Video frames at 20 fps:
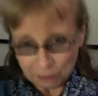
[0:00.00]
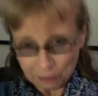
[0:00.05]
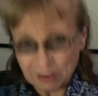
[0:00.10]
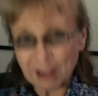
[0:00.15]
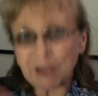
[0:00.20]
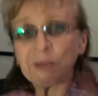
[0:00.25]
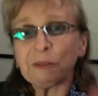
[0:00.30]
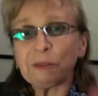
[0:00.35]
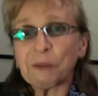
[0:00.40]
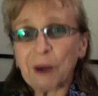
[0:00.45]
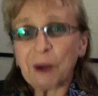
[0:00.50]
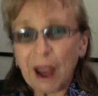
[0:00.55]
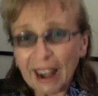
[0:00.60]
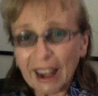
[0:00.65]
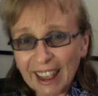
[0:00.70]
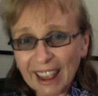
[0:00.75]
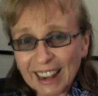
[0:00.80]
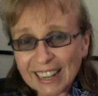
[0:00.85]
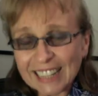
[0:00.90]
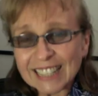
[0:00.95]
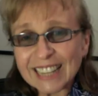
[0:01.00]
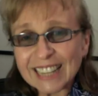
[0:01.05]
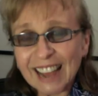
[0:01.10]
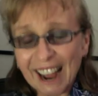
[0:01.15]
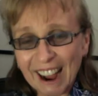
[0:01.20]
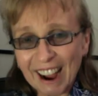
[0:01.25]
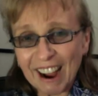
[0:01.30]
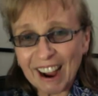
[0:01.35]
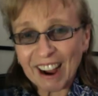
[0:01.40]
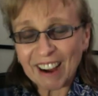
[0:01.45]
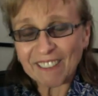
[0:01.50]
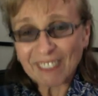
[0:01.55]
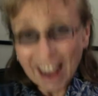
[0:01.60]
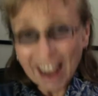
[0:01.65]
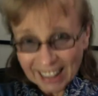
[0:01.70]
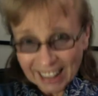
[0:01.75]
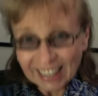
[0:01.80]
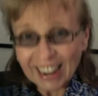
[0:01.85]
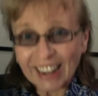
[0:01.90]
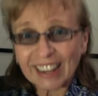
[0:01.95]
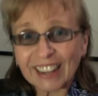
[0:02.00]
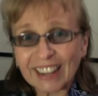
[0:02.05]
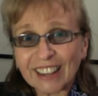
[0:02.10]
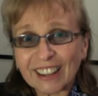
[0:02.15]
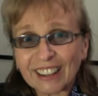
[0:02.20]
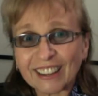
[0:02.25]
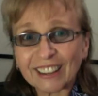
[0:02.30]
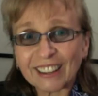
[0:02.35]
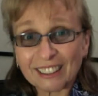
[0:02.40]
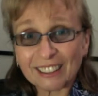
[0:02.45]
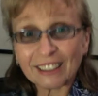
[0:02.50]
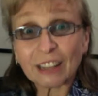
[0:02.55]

will be at one end and getting